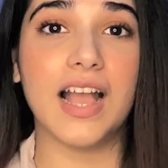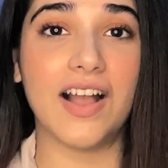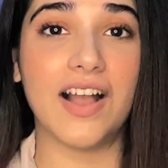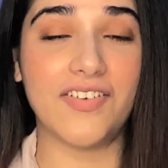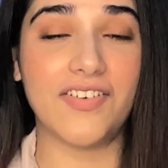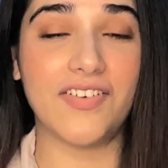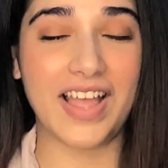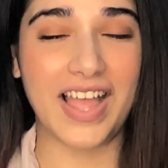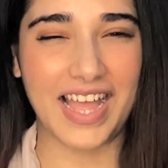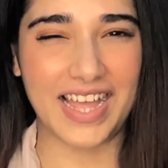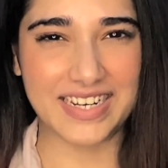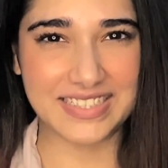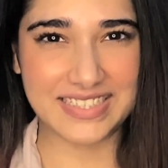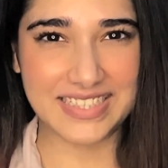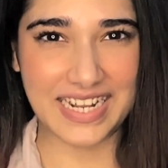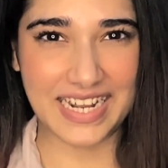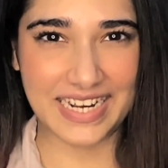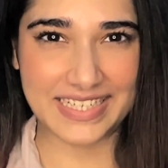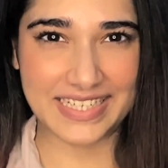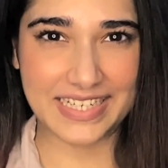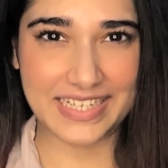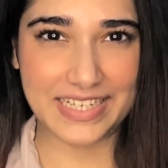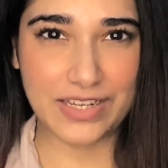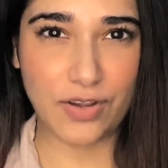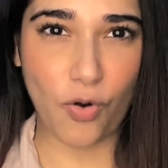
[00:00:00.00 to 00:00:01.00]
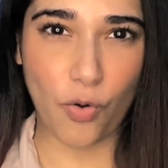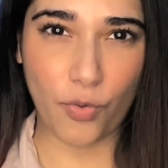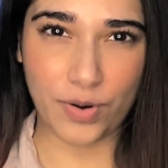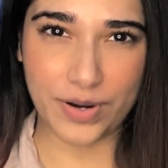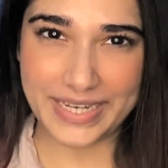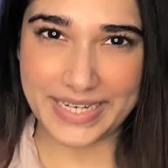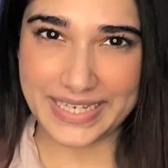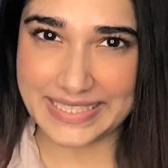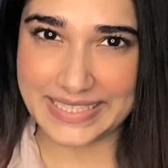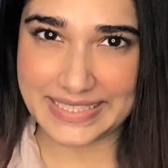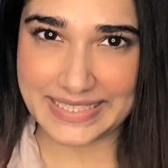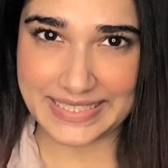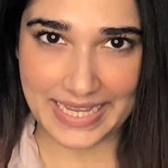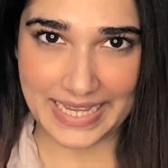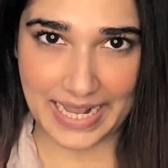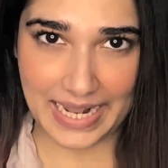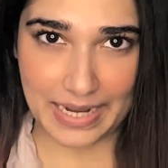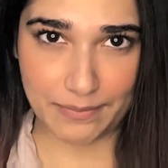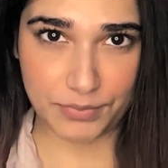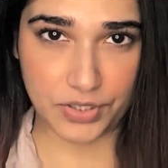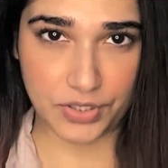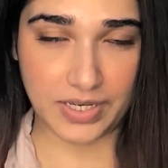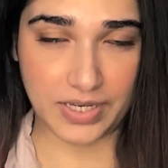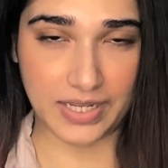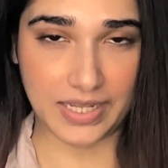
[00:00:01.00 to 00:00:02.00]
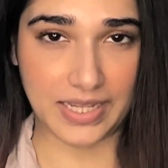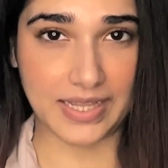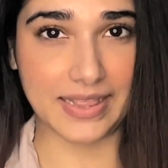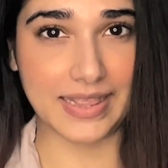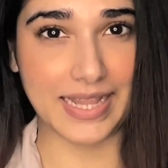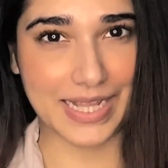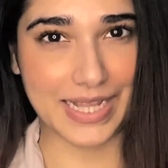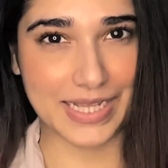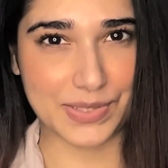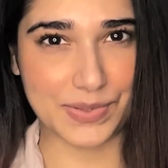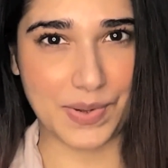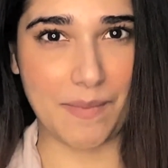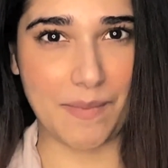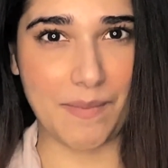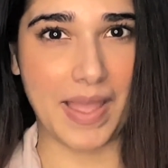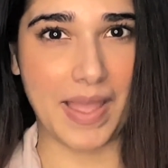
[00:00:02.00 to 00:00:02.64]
I've had a slightly oily scalp today and that's why I'm